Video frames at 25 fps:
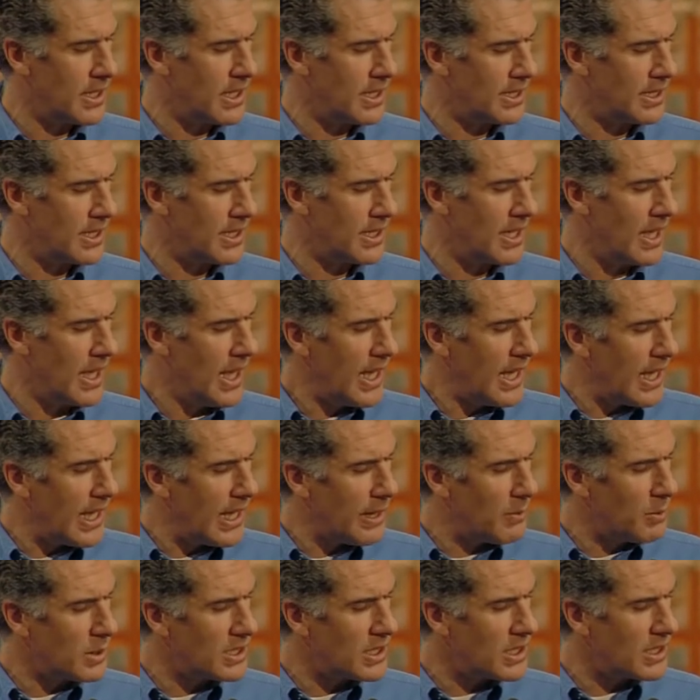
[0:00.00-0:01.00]
They said,
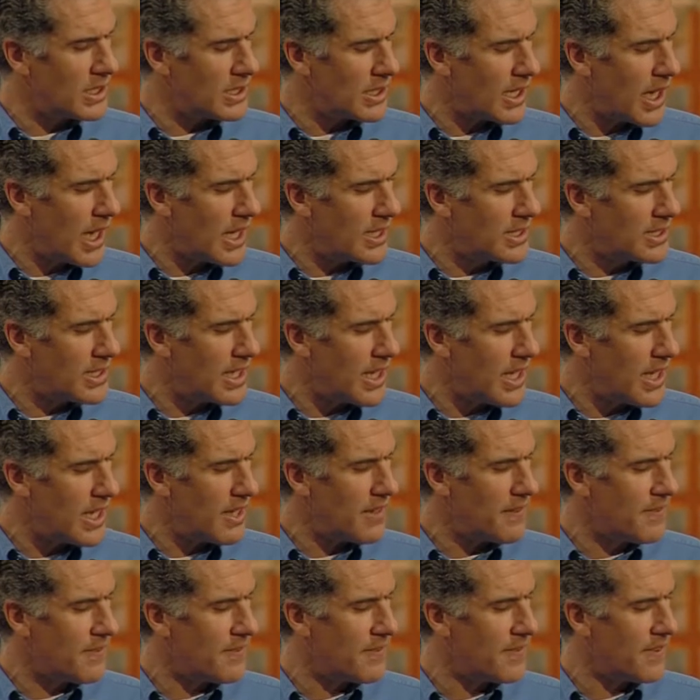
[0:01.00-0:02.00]
it was as
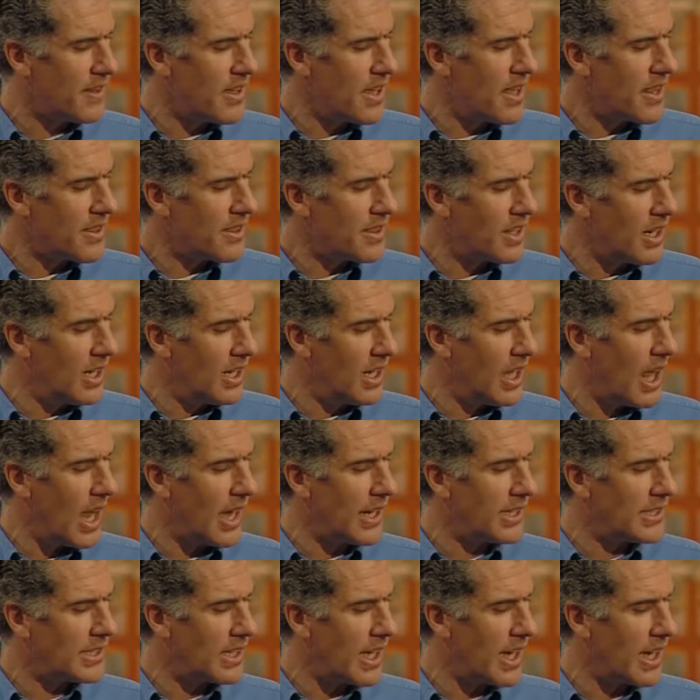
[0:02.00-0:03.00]
if the
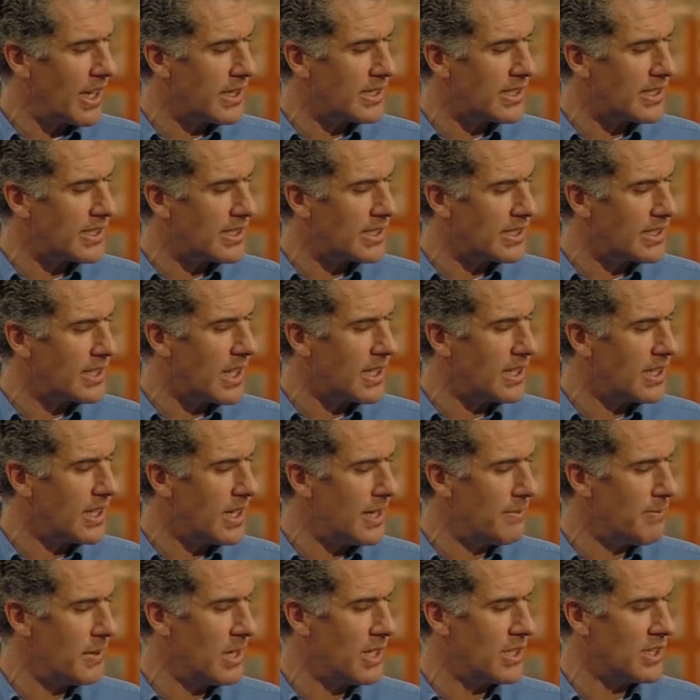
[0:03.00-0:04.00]
light had
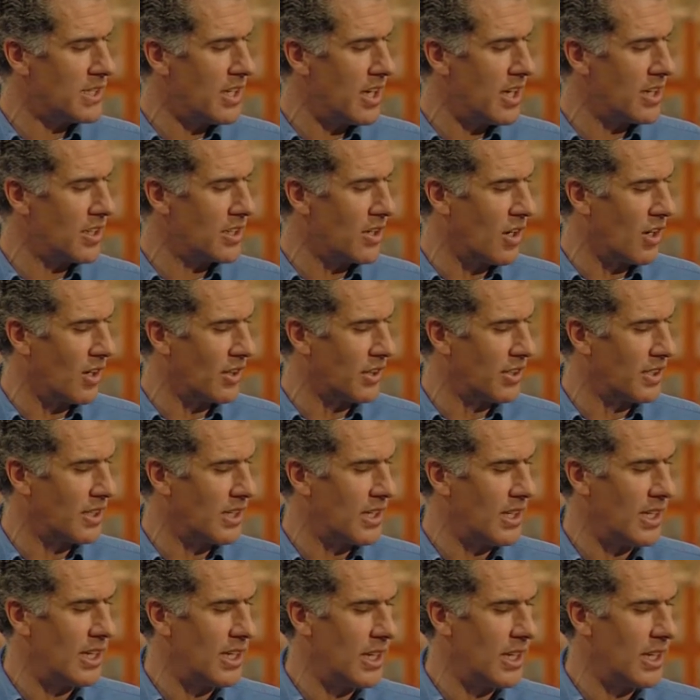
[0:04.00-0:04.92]
suddenly been turned on